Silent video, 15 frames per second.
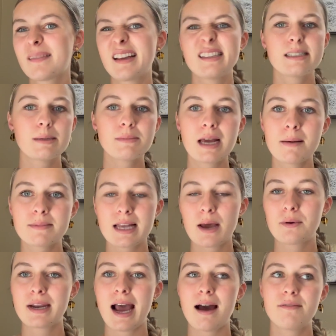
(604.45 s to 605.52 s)
And sometimes I
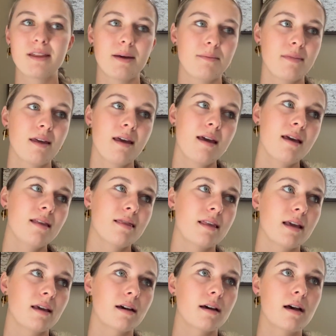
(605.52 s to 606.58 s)
would have them
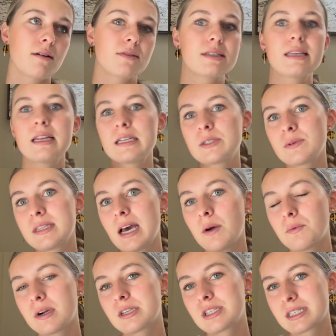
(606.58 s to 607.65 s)
think of a sentence with
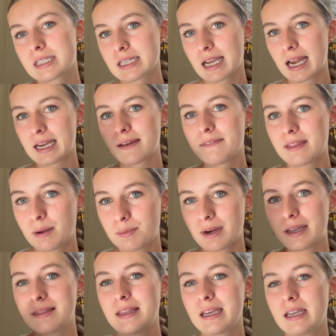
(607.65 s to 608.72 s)
that word just to kind of get their
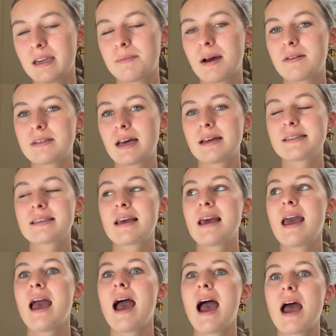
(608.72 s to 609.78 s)
brain thinking about does.
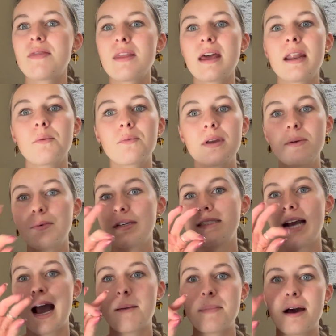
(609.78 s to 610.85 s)
And then we would
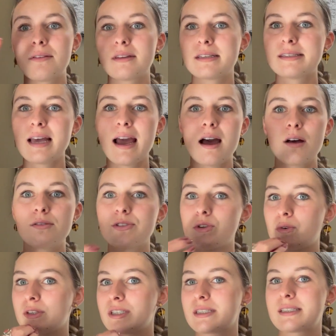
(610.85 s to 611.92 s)
tap out the sounds
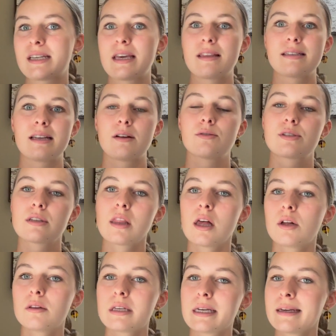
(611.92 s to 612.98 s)
or just say the sounds
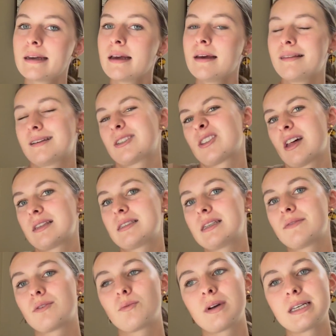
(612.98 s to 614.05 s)
slowly. There's lots of
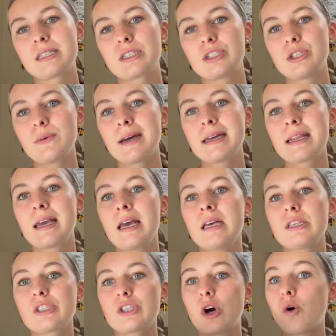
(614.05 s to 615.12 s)
different ways to do it.
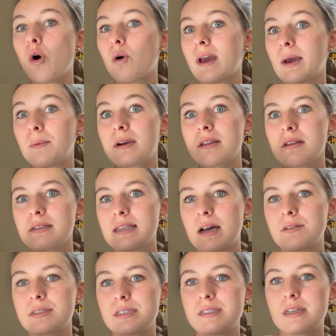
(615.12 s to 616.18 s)
So, okay, what are the
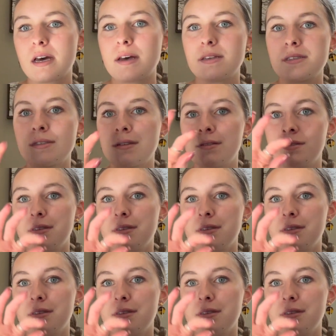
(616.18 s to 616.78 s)
sounds in does?